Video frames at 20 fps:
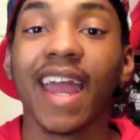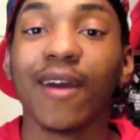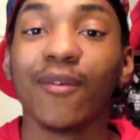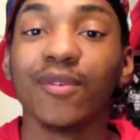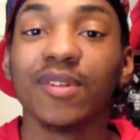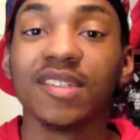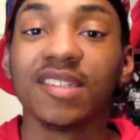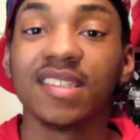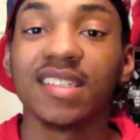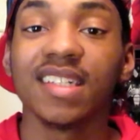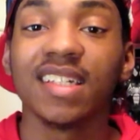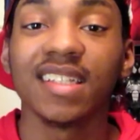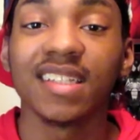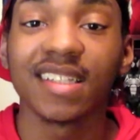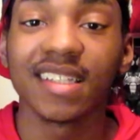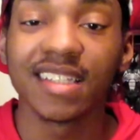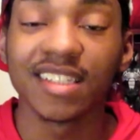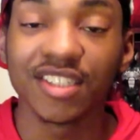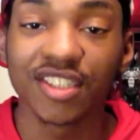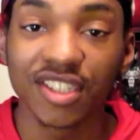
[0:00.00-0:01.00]
And we see
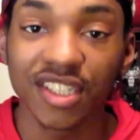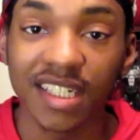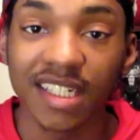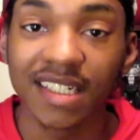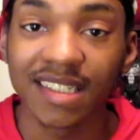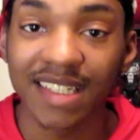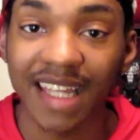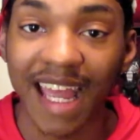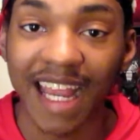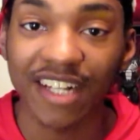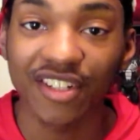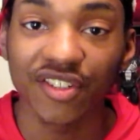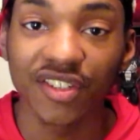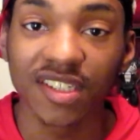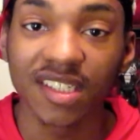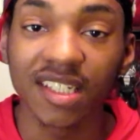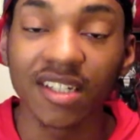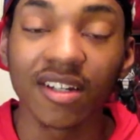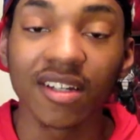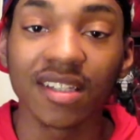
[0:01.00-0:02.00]
that she is
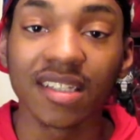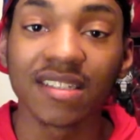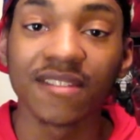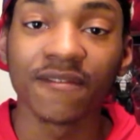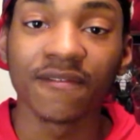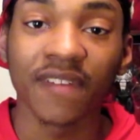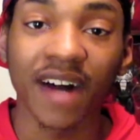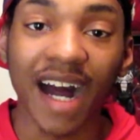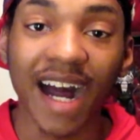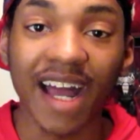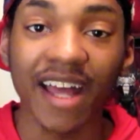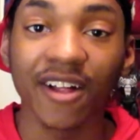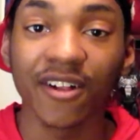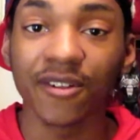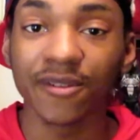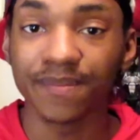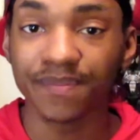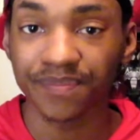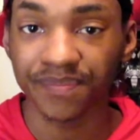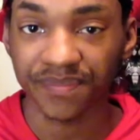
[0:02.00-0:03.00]
actually stealing this
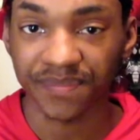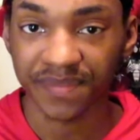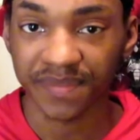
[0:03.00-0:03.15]
vial